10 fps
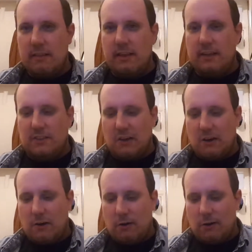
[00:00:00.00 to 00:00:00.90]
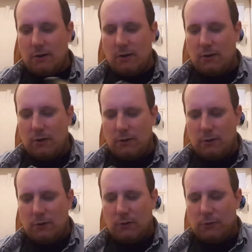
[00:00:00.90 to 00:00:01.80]
These are
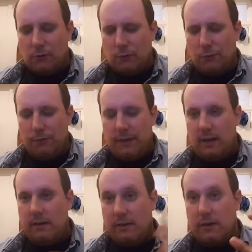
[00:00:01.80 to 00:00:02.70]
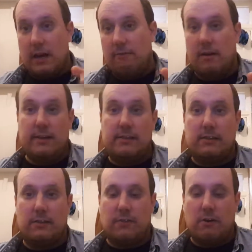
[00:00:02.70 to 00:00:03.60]
all the UK released,
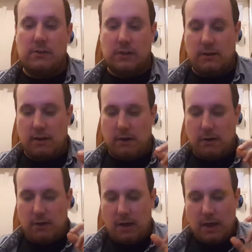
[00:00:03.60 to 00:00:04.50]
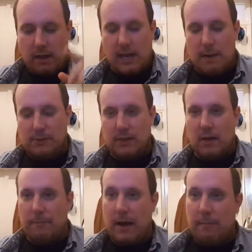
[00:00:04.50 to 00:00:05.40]
as far as I know, games that are
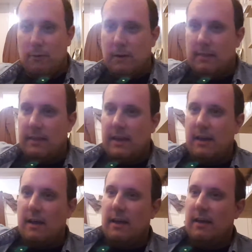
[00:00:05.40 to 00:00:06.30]
compatible with the